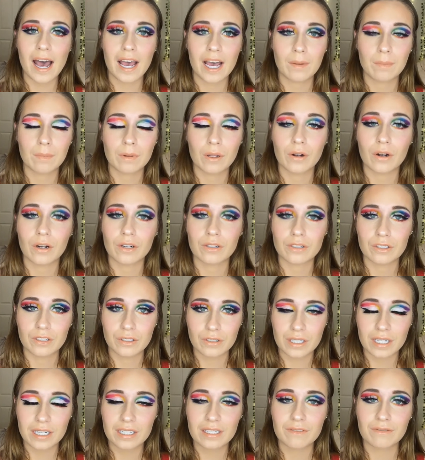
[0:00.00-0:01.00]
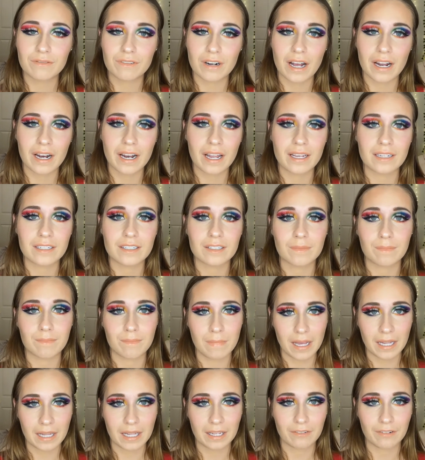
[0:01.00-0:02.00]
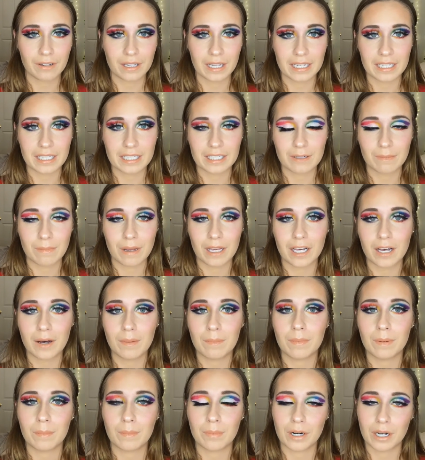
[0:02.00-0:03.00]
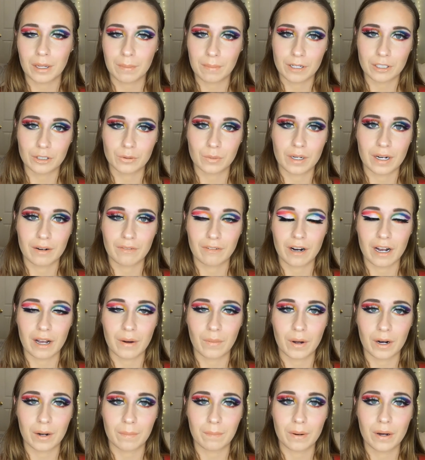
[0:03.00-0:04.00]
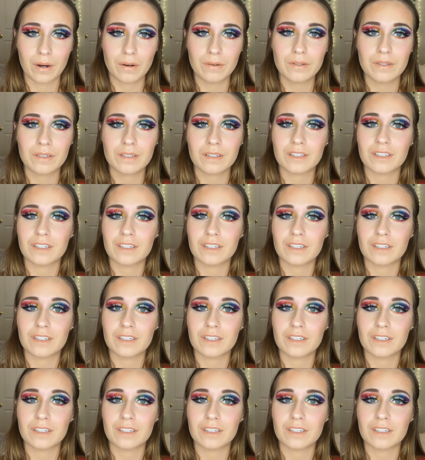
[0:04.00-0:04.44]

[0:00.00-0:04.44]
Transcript: I upload on Tuesday Tuesdays and Fridays, mainly related to makeup, but pretty much whatever I wanna post.